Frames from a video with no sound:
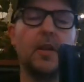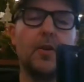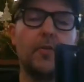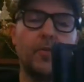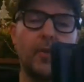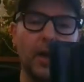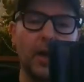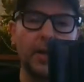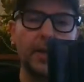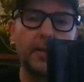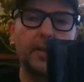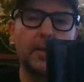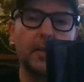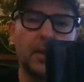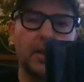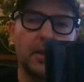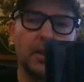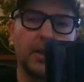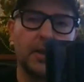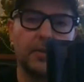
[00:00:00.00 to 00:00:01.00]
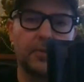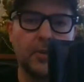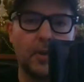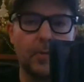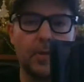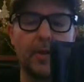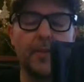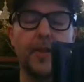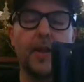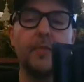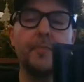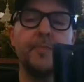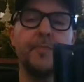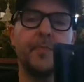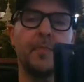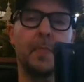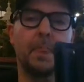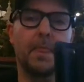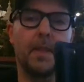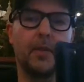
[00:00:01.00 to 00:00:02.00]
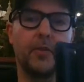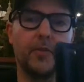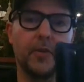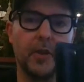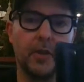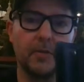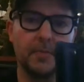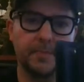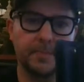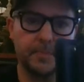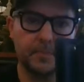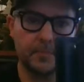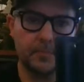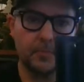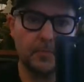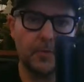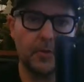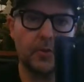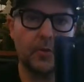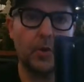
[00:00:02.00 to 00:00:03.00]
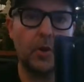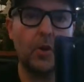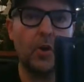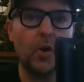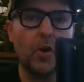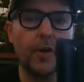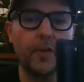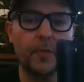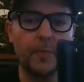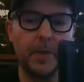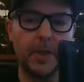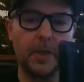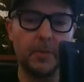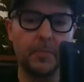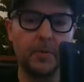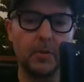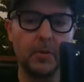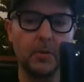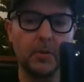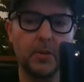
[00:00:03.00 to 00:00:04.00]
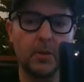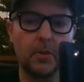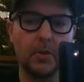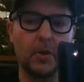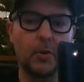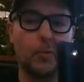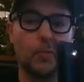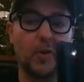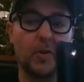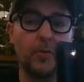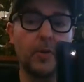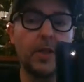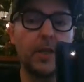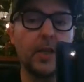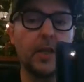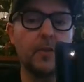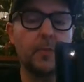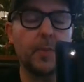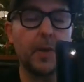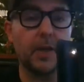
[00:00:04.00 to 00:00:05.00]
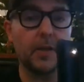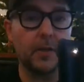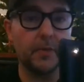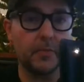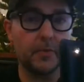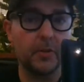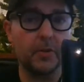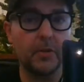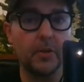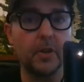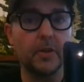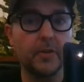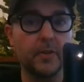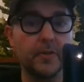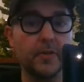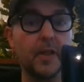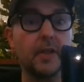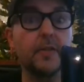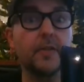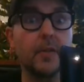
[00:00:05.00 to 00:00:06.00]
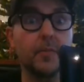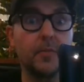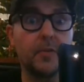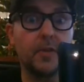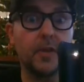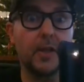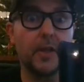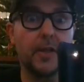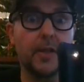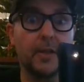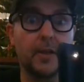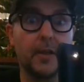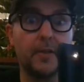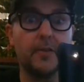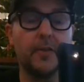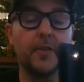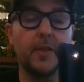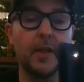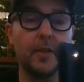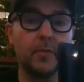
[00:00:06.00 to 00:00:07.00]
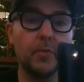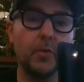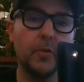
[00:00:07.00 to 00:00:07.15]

Right. Okay. Sorry about that. So, so a lot of people thought, well, when it gets back up to 30 cents, I'm selling. And so that's